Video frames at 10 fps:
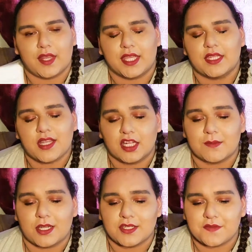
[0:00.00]
Like, he talked
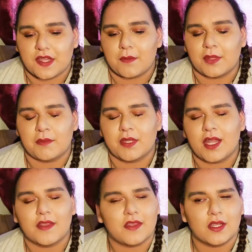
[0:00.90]
about his family, but
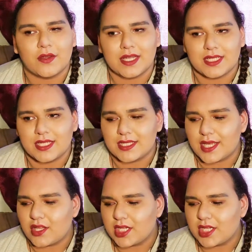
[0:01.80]
not in great detail.